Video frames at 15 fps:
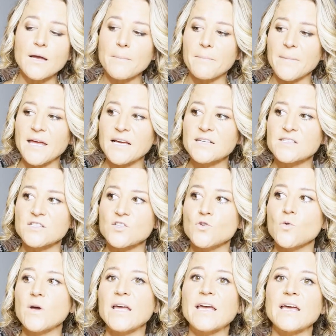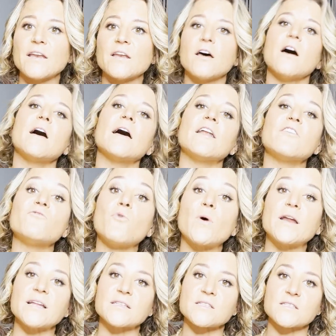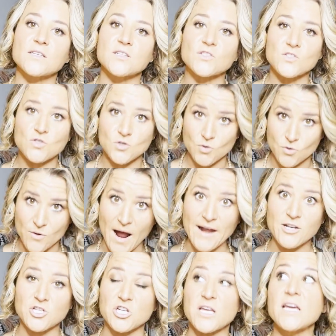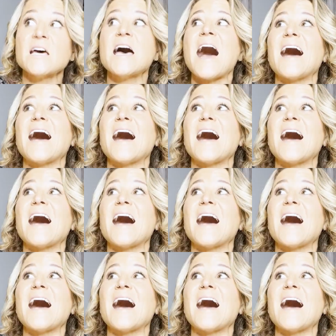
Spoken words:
It makes you in an avoidance strategy.